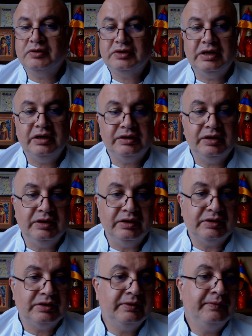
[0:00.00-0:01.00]
or
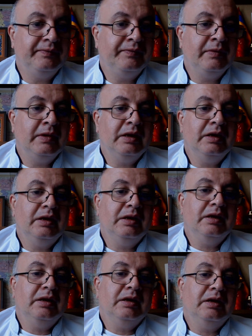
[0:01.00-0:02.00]
Xareltans.
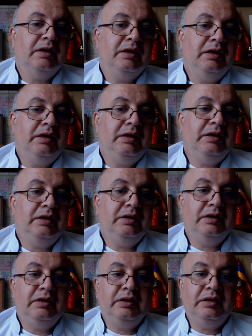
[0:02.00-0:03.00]

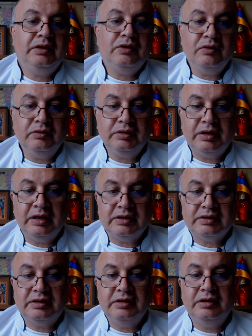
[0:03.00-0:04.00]
In
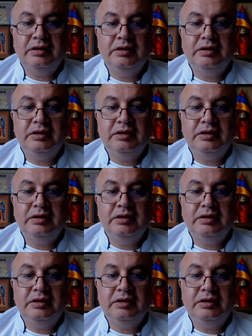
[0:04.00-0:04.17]
contrast,